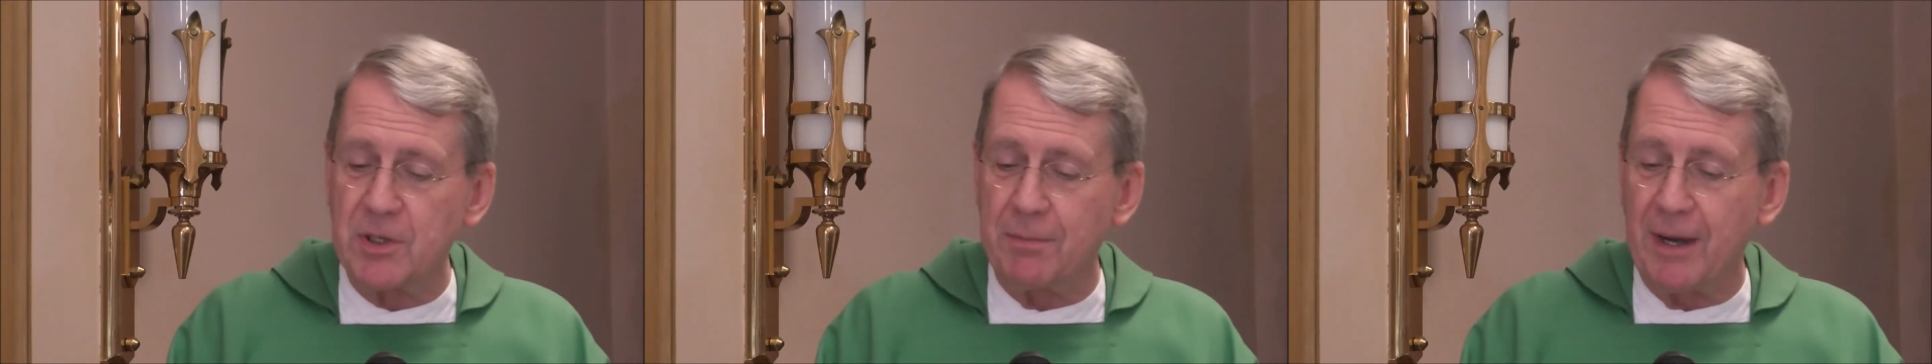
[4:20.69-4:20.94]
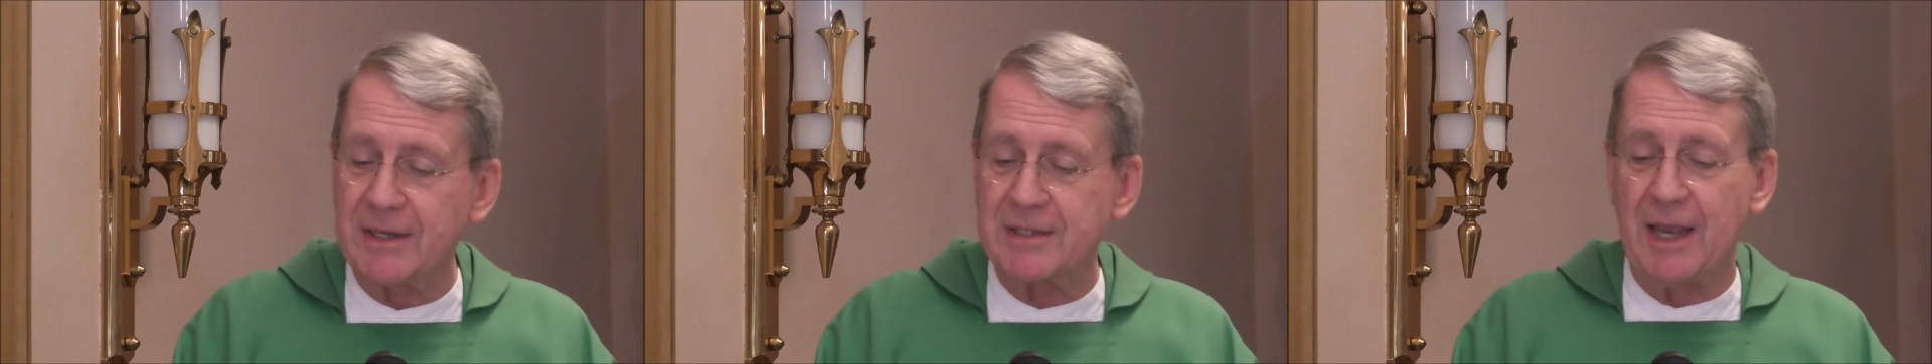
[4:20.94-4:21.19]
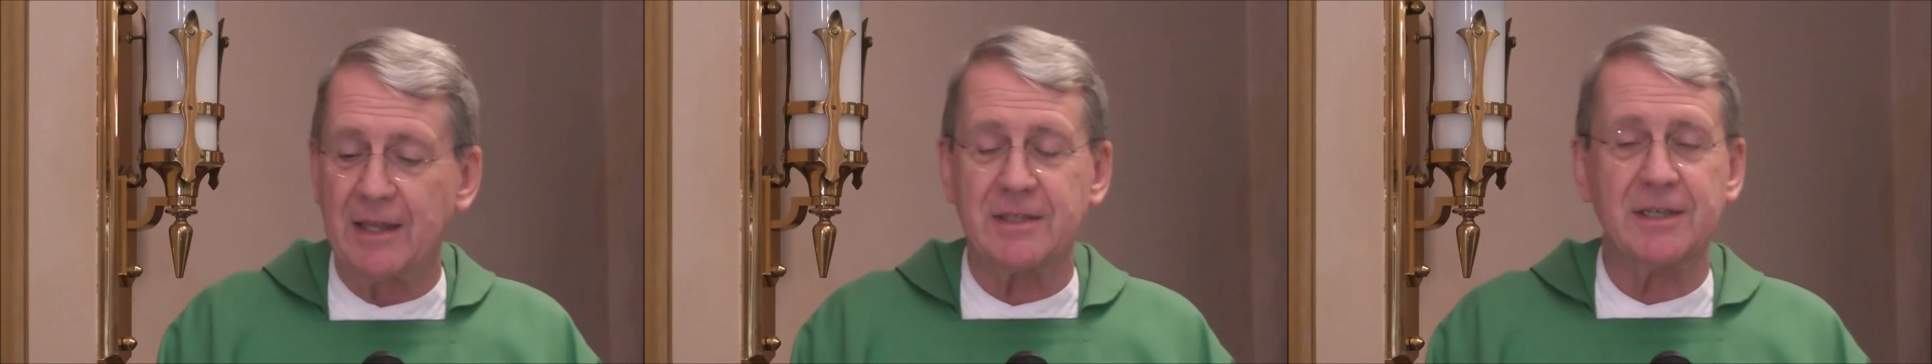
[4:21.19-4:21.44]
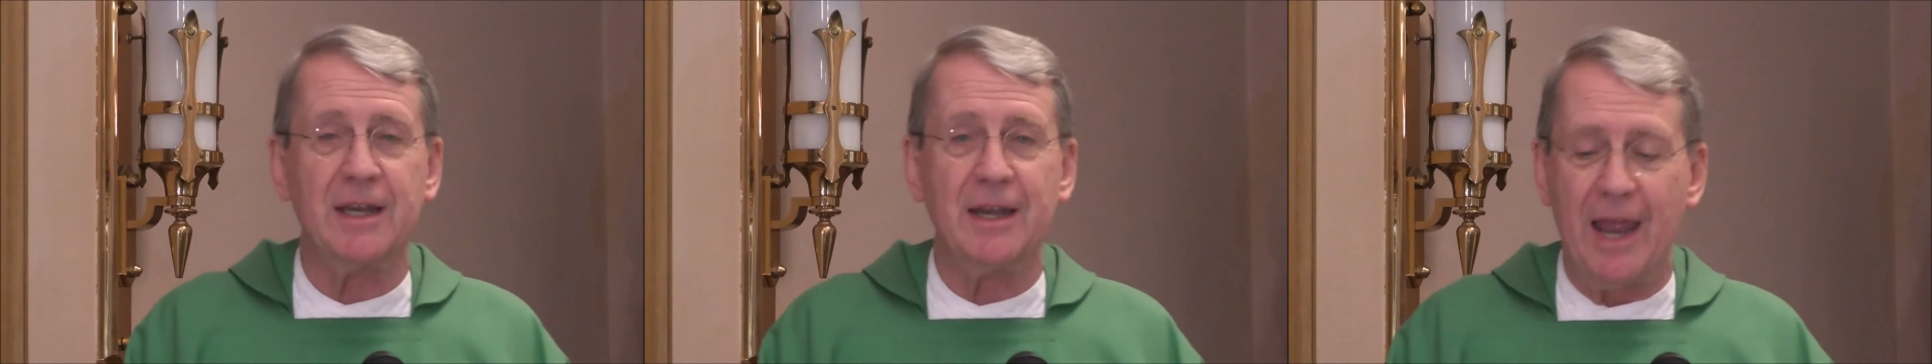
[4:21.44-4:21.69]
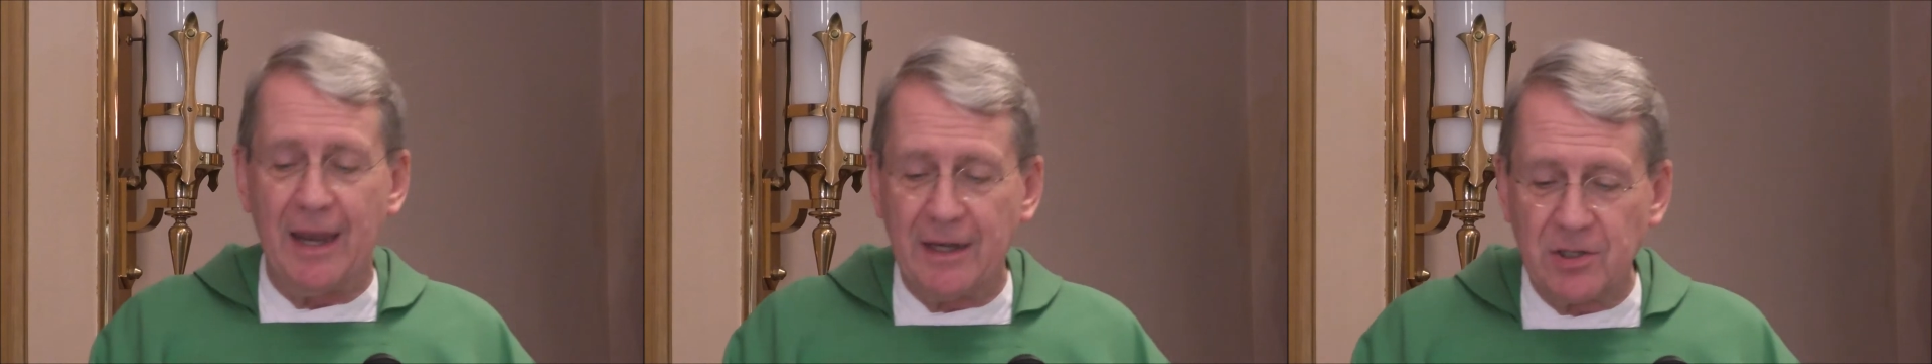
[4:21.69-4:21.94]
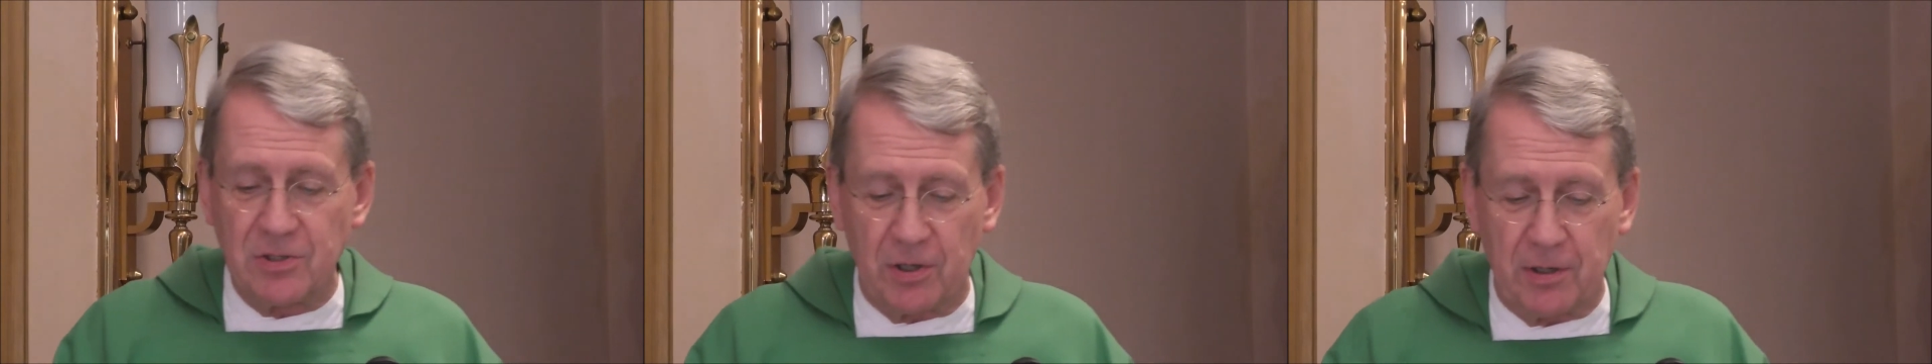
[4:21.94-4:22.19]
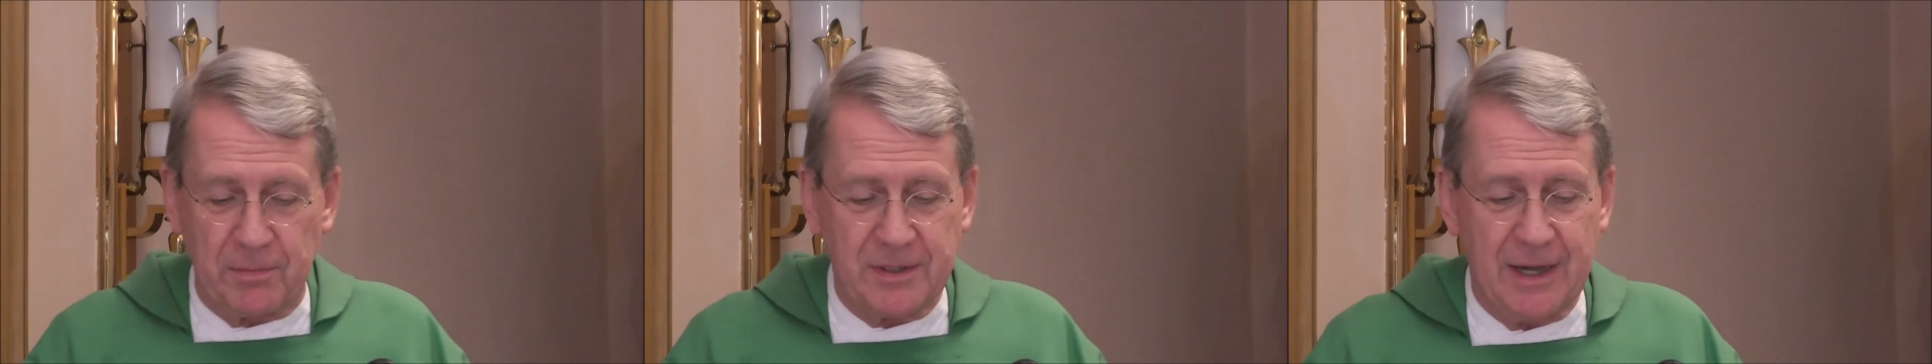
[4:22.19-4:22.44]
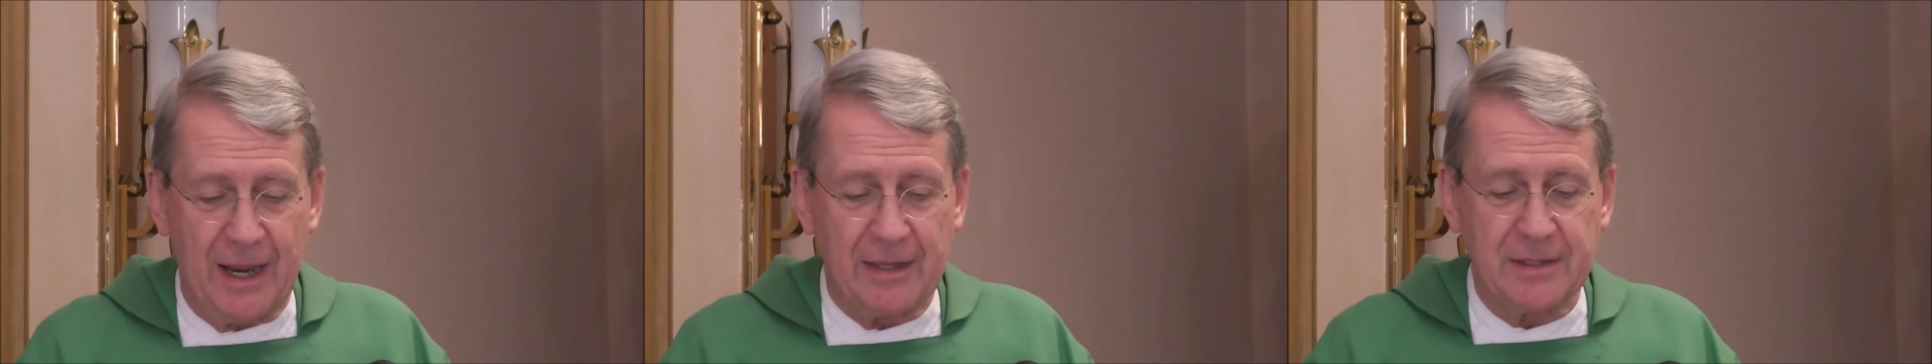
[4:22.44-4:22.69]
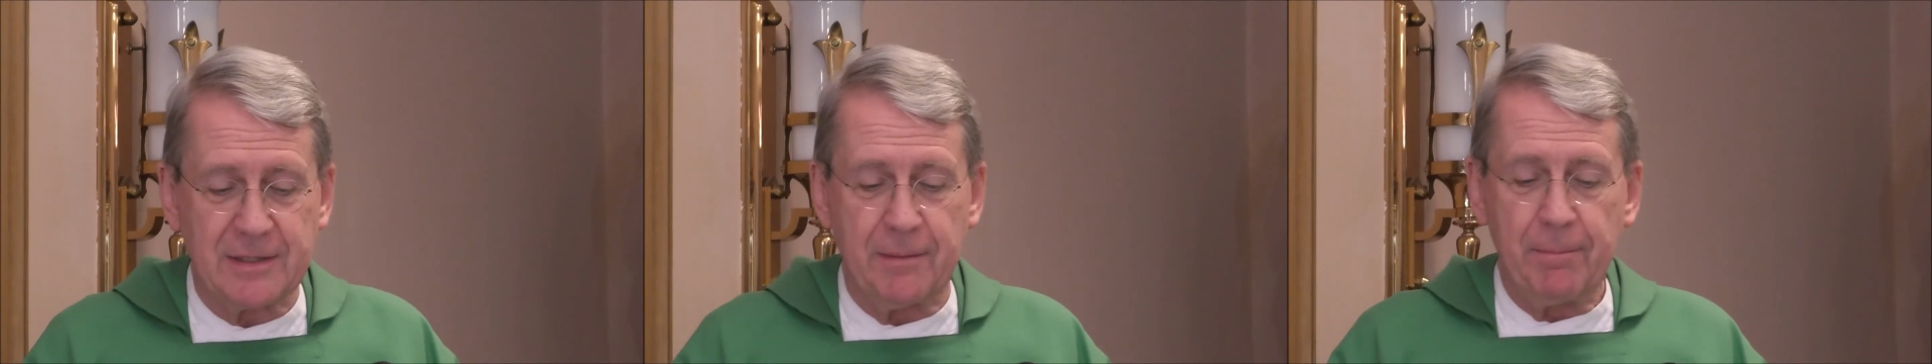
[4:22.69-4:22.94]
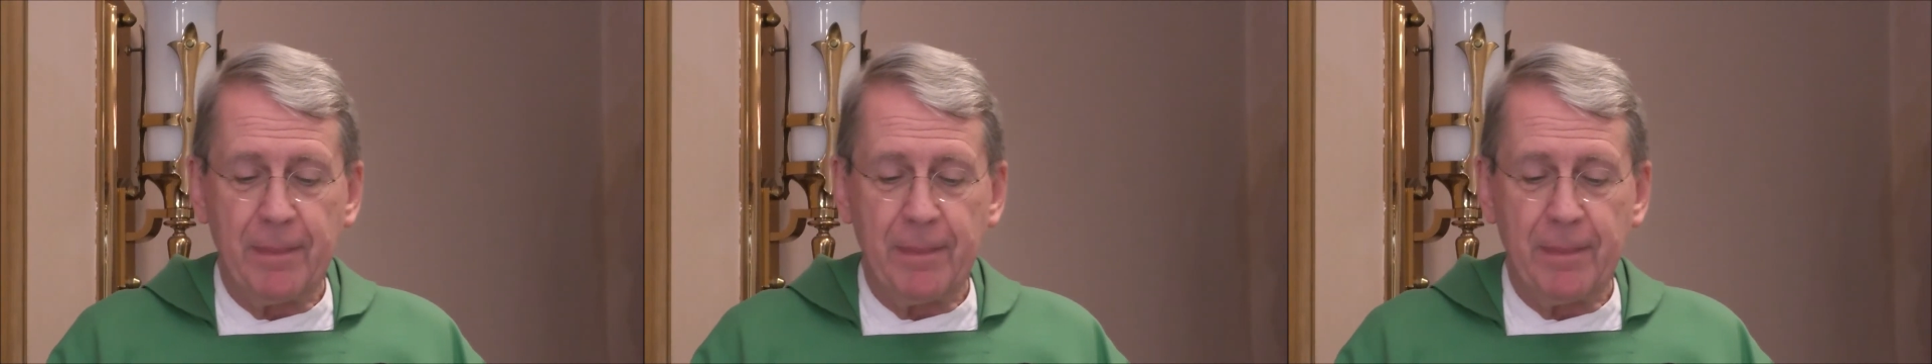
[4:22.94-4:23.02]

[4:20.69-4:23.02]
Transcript: make sense in any circumstance,